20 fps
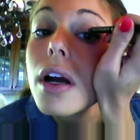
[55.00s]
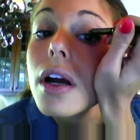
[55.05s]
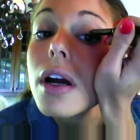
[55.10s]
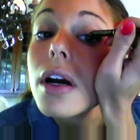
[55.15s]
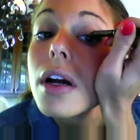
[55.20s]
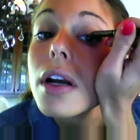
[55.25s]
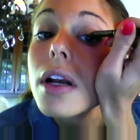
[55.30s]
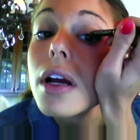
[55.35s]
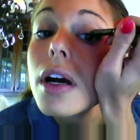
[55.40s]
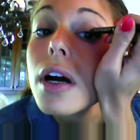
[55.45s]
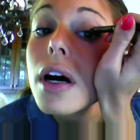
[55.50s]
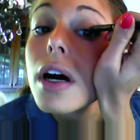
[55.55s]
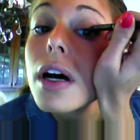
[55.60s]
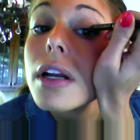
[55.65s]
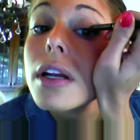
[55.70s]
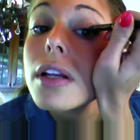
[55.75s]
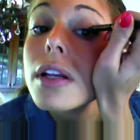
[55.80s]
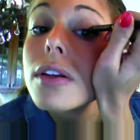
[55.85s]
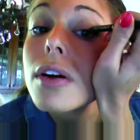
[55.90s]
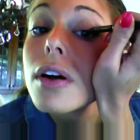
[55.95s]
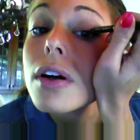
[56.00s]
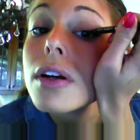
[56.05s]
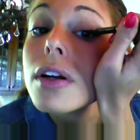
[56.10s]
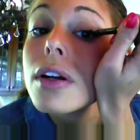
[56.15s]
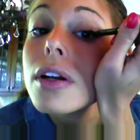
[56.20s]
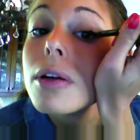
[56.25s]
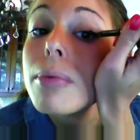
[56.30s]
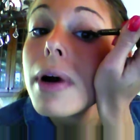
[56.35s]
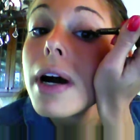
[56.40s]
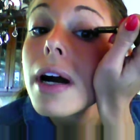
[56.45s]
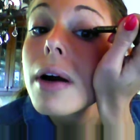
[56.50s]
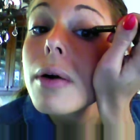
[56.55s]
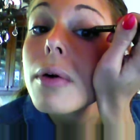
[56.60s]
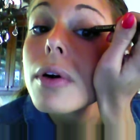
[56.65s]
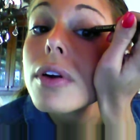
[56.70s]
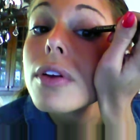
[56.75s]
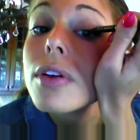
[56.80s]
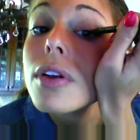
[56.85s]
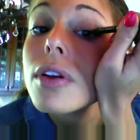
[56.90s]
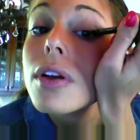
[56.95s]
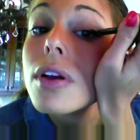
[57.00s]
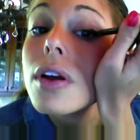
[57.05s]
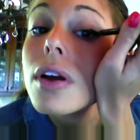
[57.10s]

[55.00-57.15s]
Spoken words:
Good God, it's hard to do backwards.